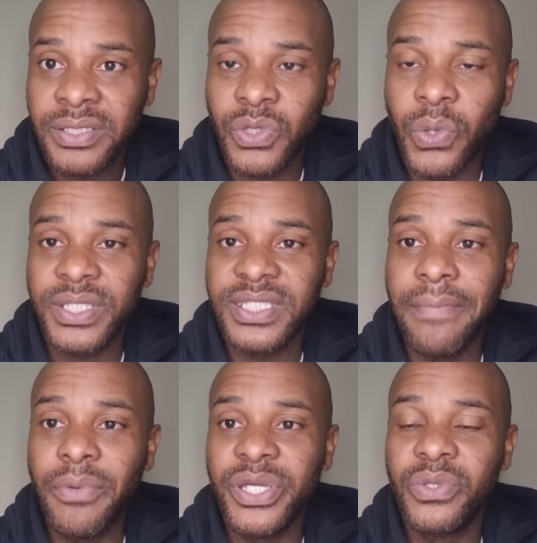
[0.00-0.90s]
So it's
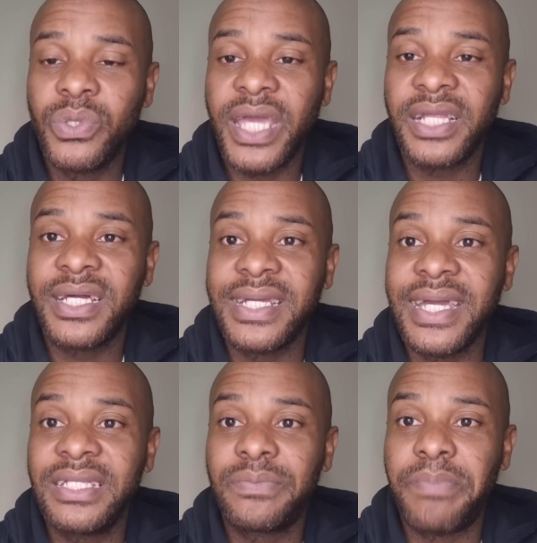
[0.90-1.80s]
somebody who can
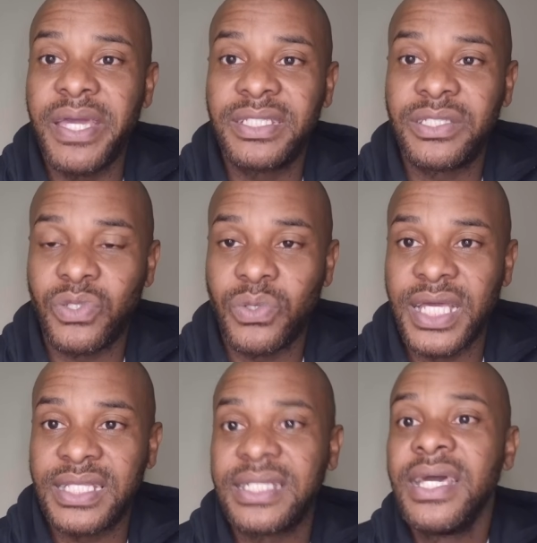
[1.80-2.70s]
create space so
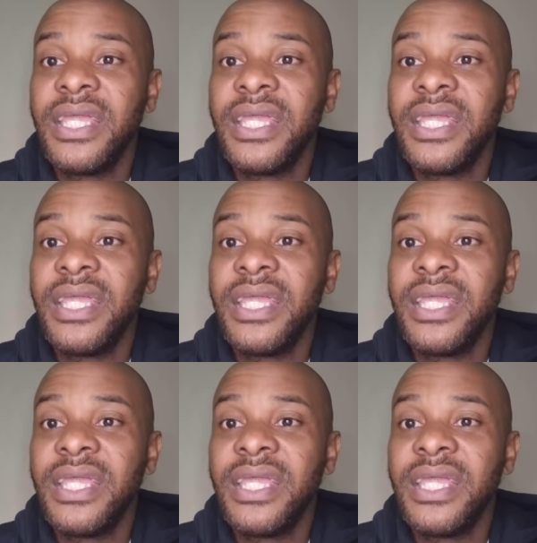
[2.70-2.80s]
that